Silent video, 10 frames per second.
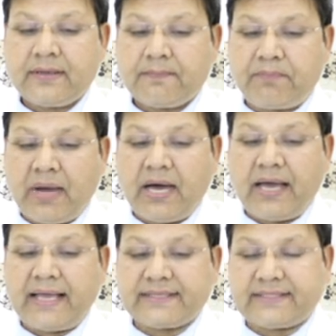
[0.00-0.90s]
pa
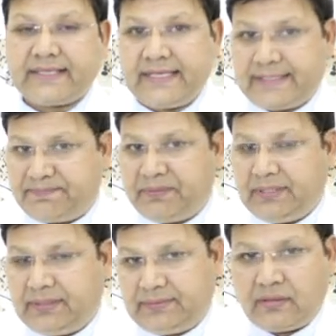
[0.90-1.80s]
as in ispel,
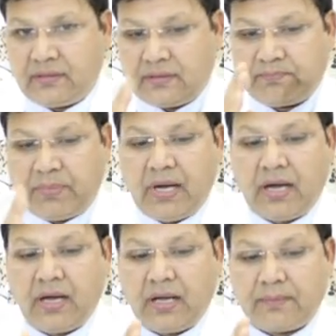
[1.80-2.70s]

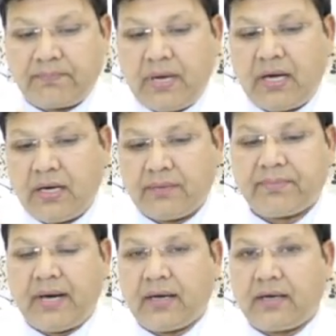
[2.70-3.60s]
pa pa,
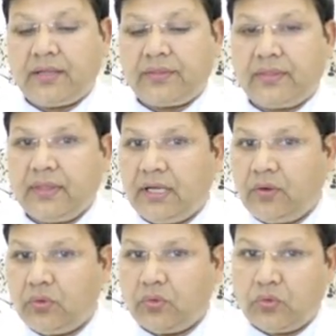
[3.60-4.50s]
pa. Now,